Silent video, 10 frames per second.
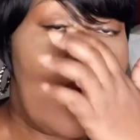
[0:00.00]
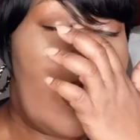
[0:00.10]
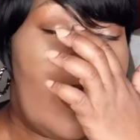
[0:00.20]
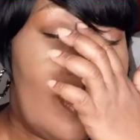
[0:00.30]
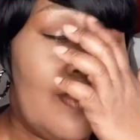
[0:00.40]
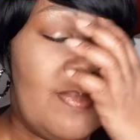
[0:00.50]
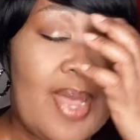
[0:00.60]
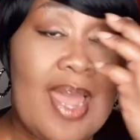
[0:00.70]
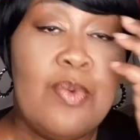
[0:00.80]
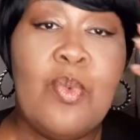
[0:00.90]

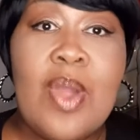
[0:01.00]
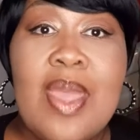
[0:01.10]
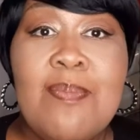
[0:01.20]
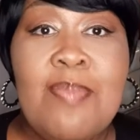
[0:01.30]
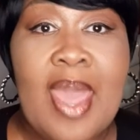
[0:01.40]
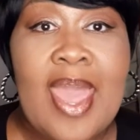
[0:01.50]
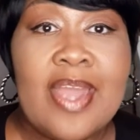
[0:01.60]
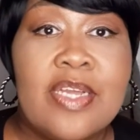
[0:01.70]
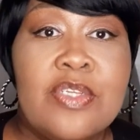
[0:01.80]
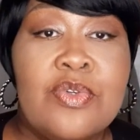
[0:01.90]
I went
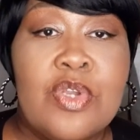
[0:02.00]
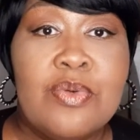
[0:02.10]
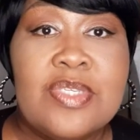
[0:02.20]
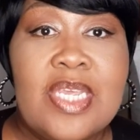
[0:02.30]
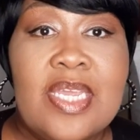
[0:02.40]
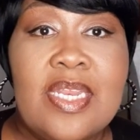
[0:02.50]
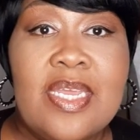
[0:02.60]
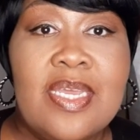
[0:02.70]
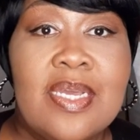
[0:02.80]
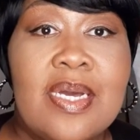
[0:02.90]
back, to
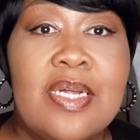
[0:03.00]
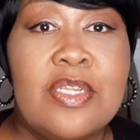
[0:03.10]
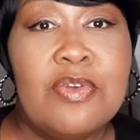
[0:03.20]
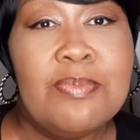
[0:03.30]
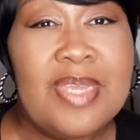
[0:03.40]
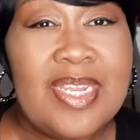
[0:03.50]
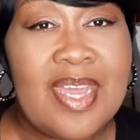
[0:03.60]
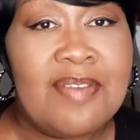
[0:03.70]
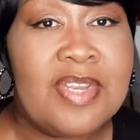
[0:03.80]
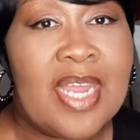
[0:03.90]
eating a little meat
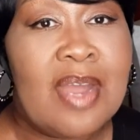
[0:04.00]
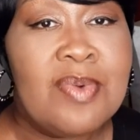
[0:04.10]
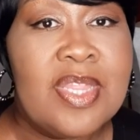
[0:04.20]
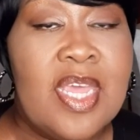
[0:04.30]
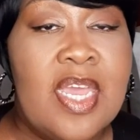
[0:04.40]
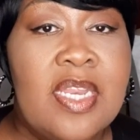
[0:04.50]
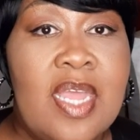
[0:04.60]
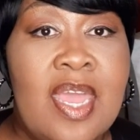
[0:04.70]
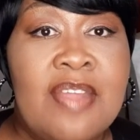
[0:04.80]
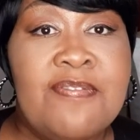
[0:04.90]
every now and
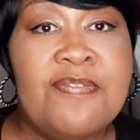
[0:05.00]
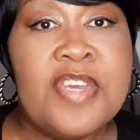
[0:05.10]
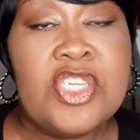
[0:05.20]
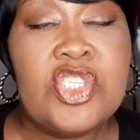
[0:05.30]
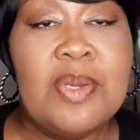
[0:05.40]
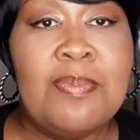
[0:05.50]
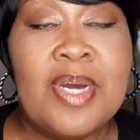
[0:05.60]
then and fish,